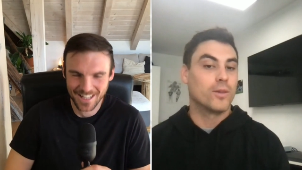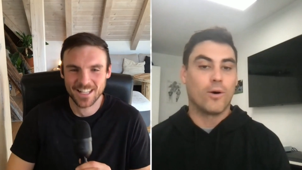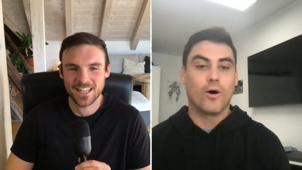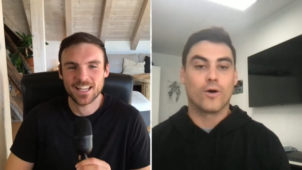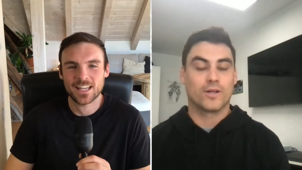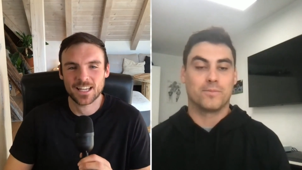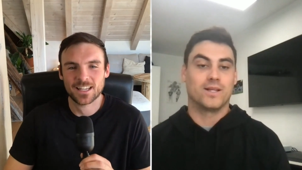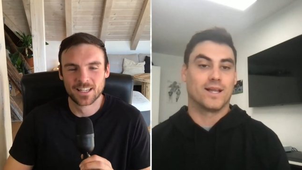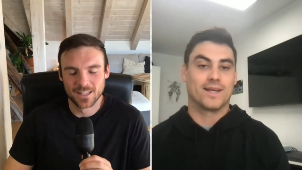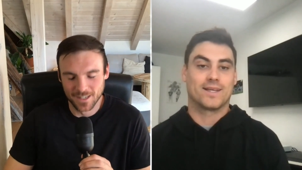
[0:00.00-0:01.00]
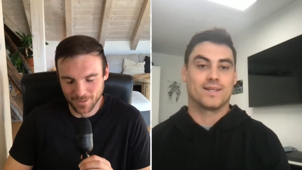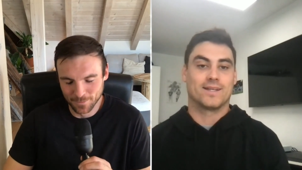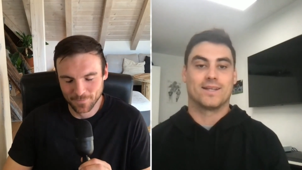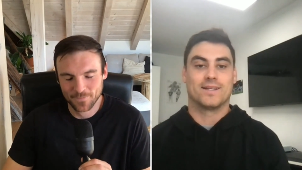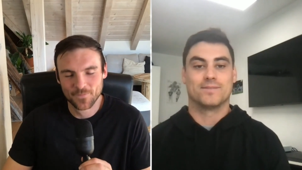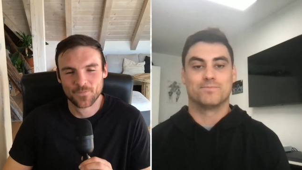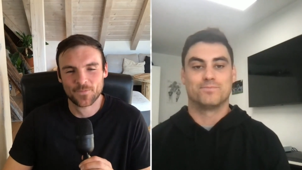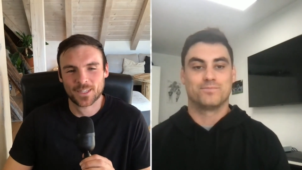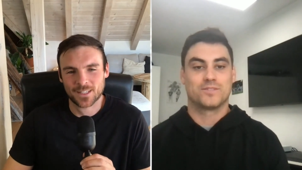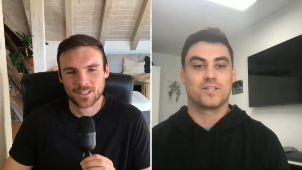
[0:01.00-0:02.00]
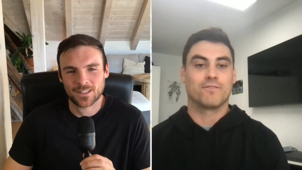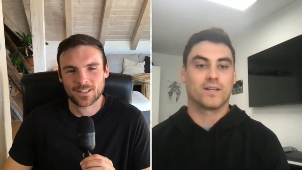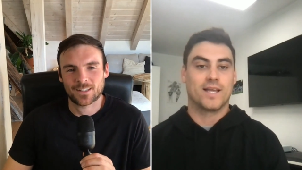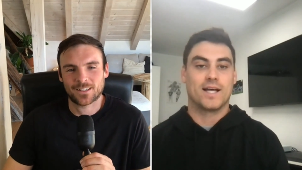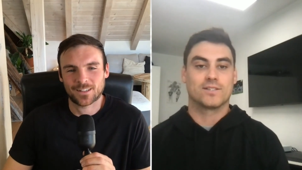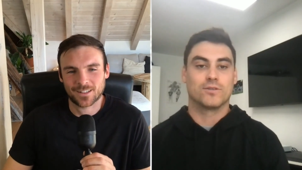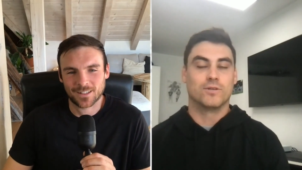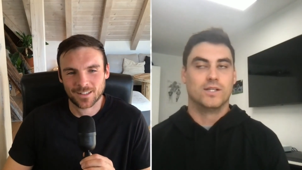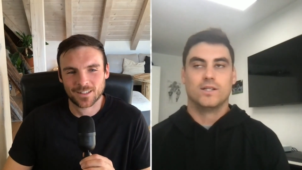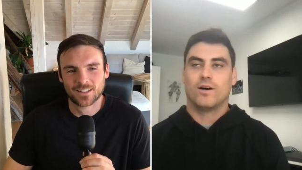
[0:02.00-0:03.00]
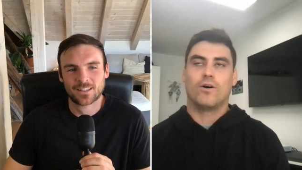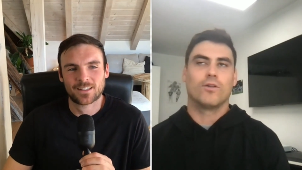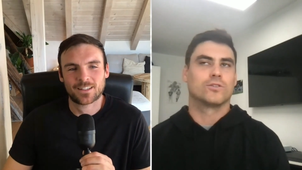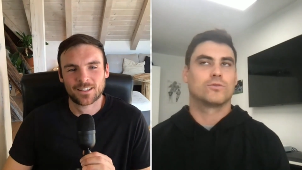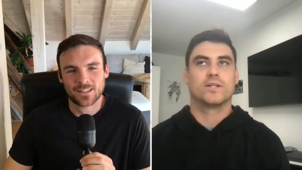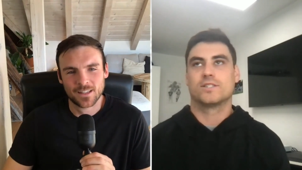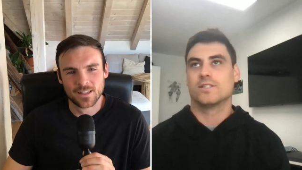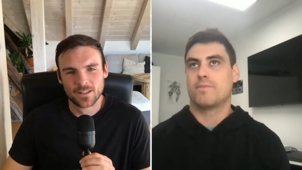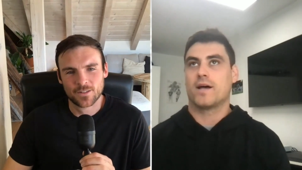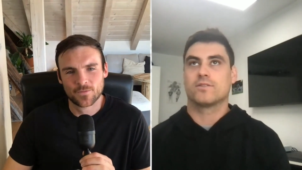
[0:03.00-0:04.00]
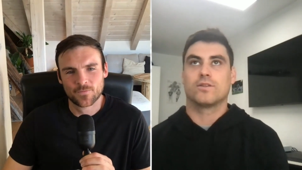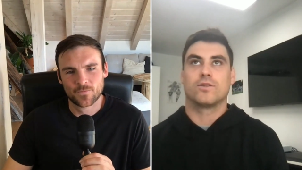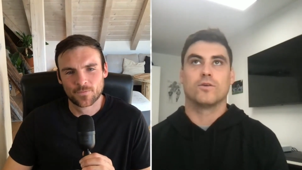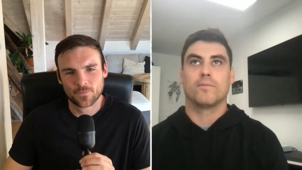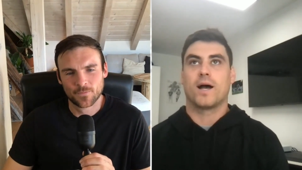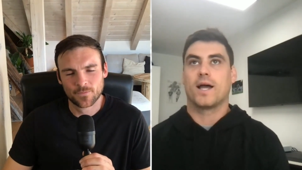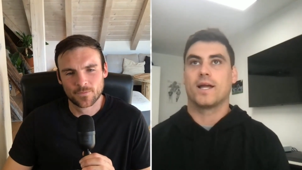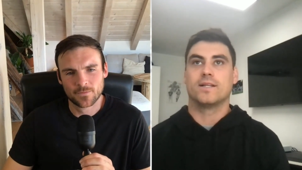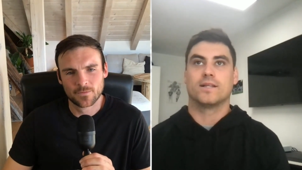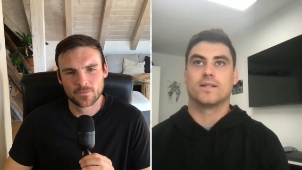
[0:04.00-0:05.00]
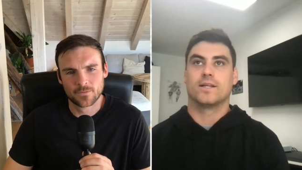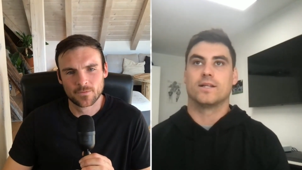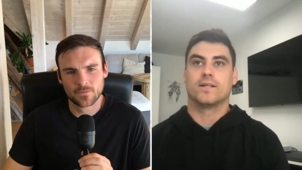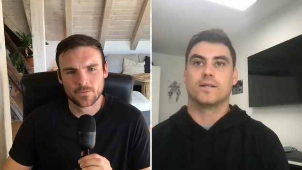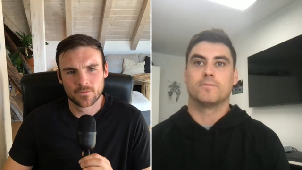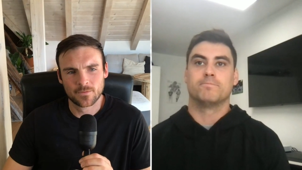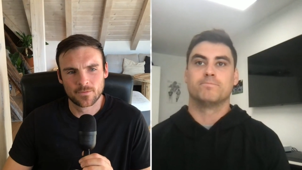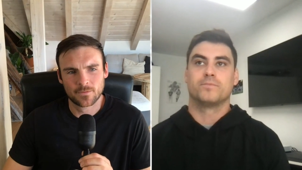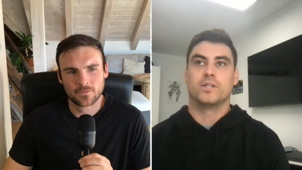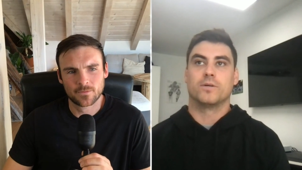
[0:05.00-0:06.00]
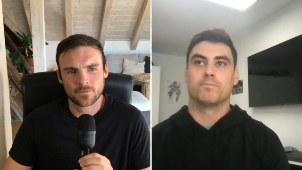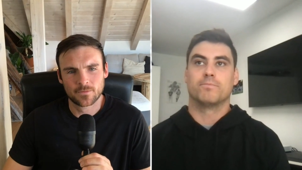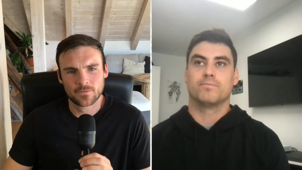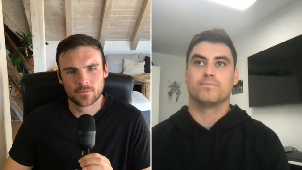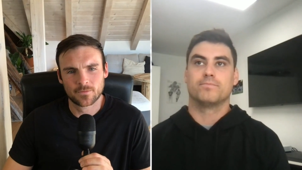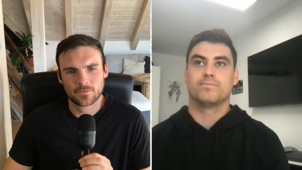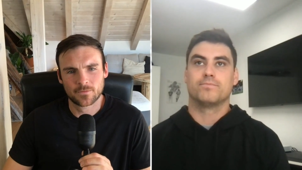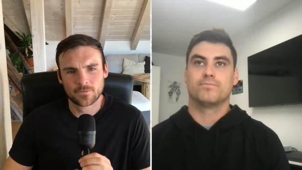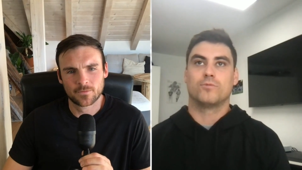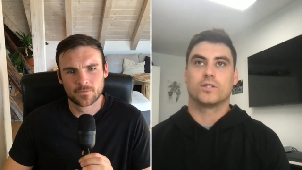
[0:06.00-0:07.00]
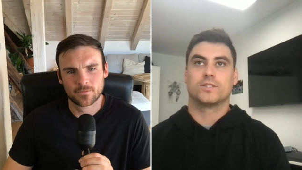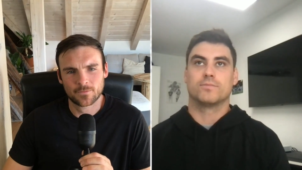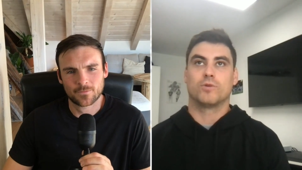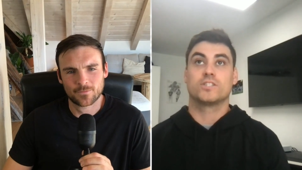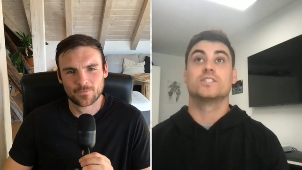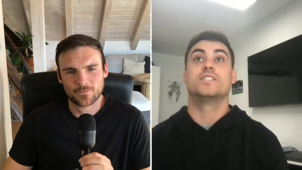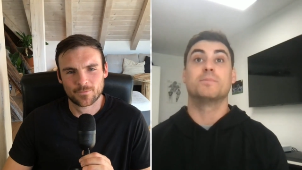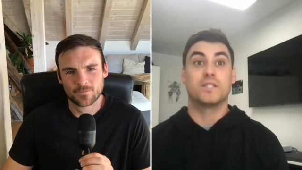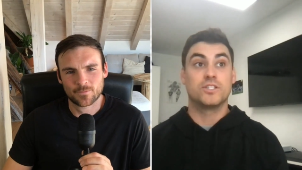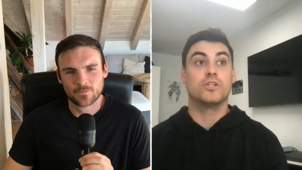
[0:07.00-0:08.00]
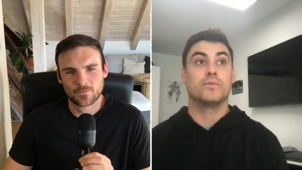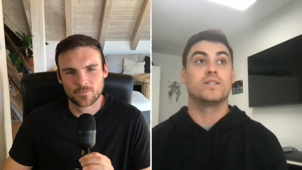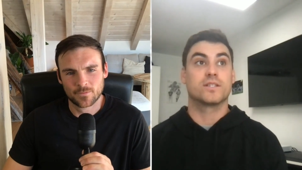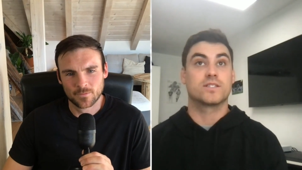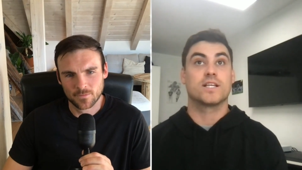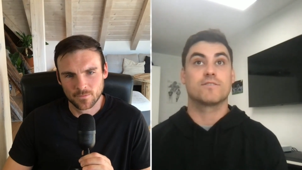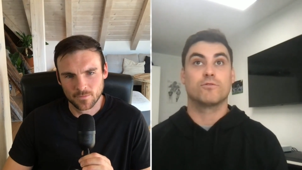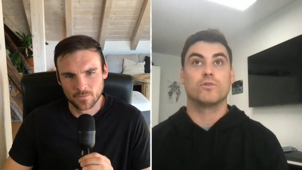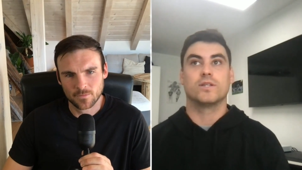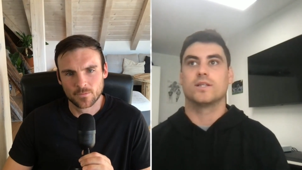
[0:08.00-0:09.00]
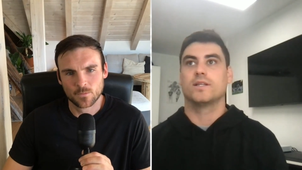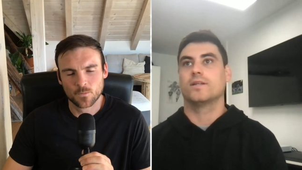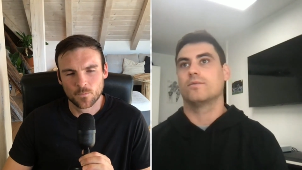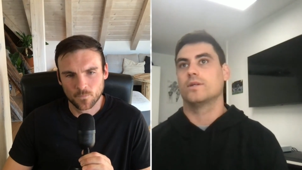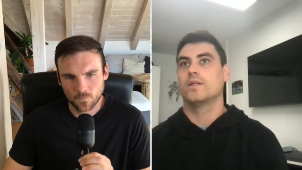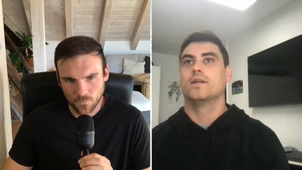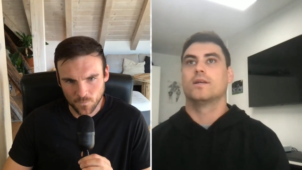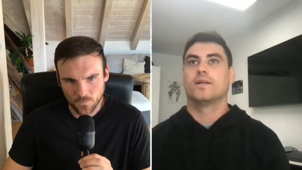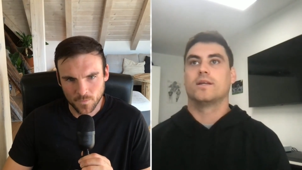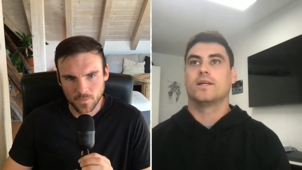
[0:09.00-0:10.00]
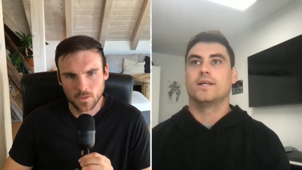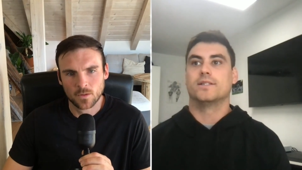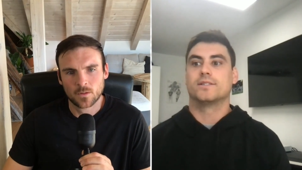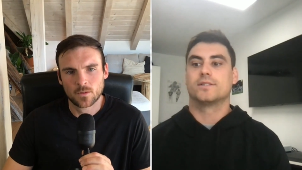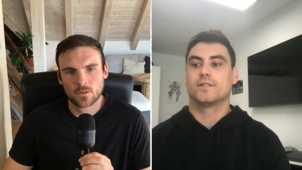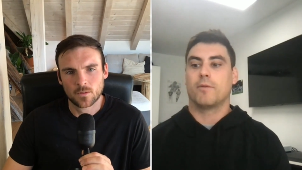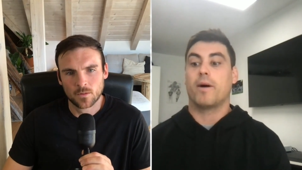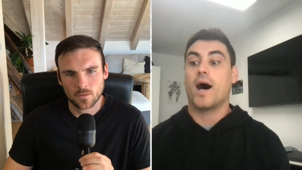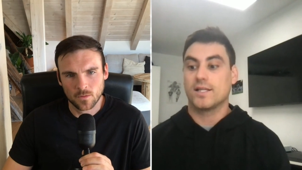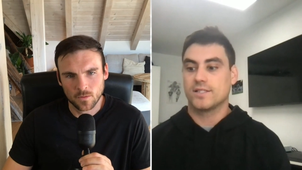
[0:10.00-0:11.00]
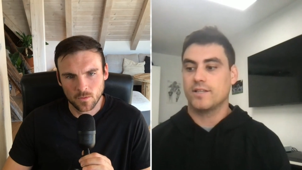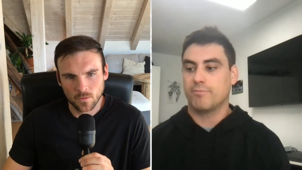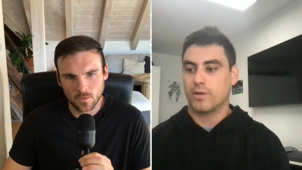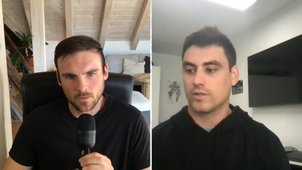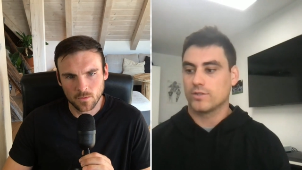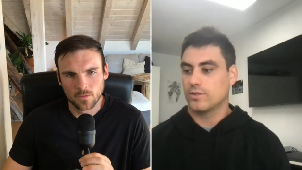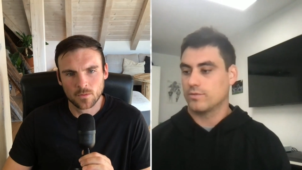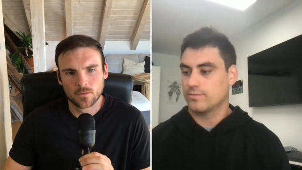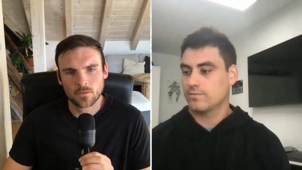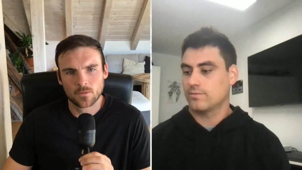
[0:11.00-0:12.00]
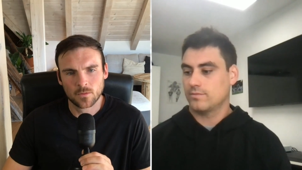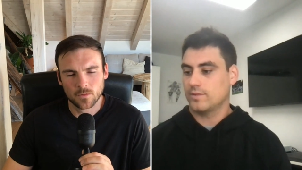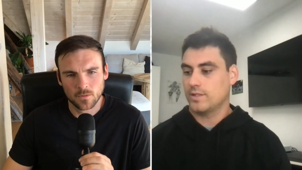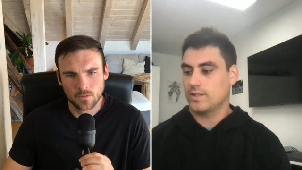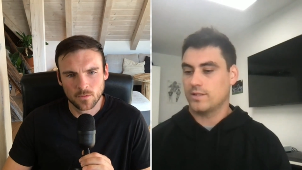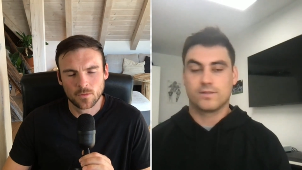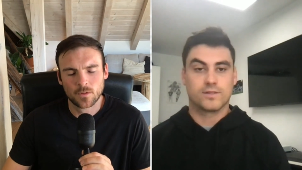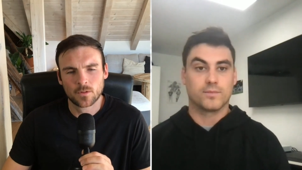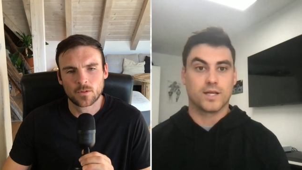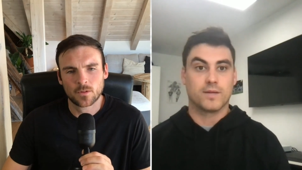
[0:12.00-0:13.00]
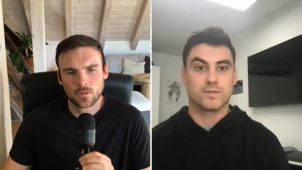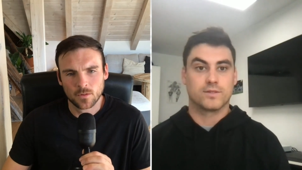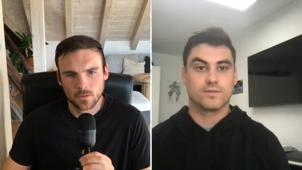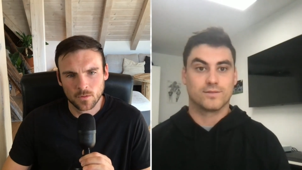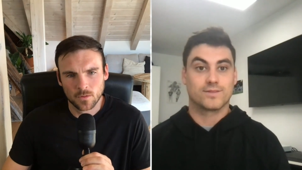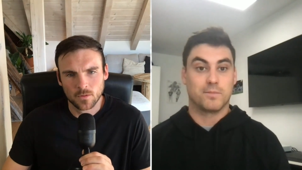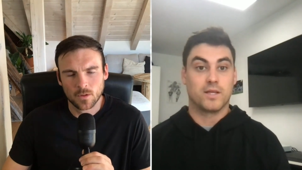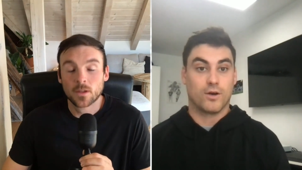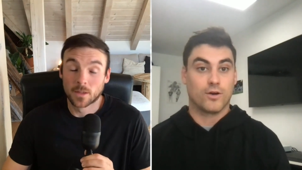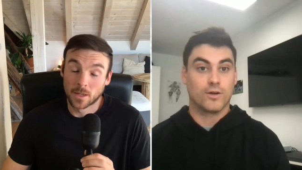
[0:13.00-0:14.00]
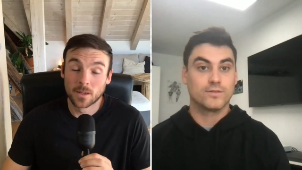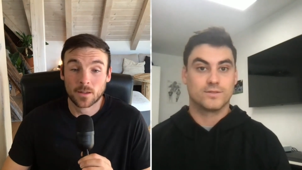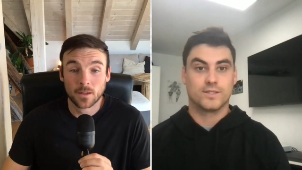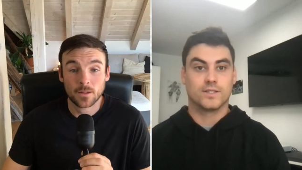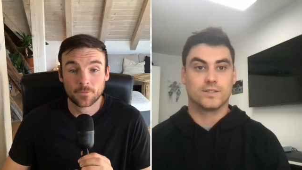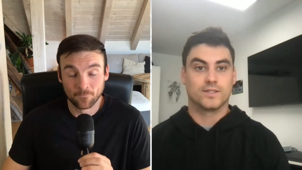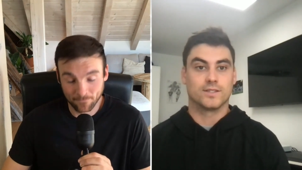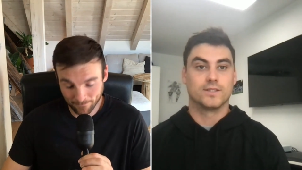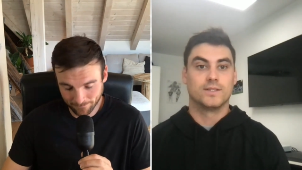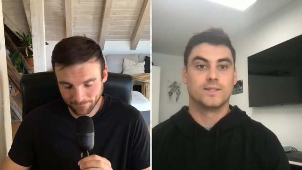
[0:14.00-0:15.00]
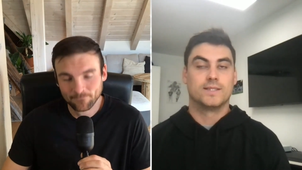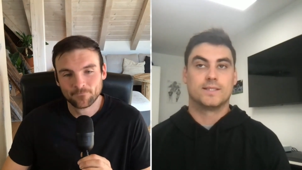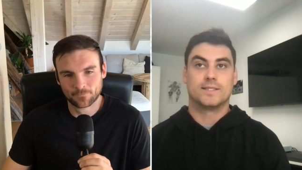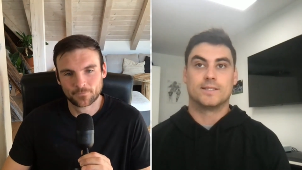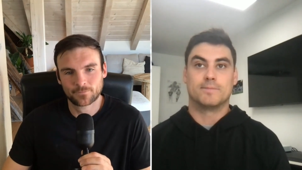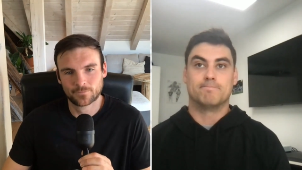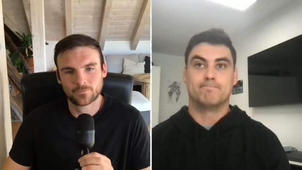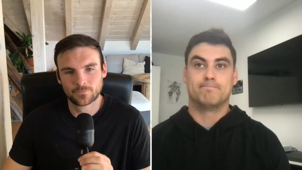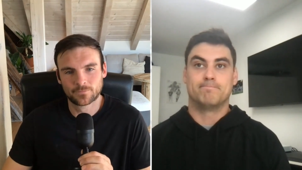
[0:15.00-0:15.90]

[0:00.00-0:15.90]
Speaker 1: the ball going to be like and and stuff like that. So all those questions bouncing through your mind, and then uh, you know, watching watching the team continue to be successful, it, is a positive, but also sometimes can be hard yeah. to, mm -hmm. um,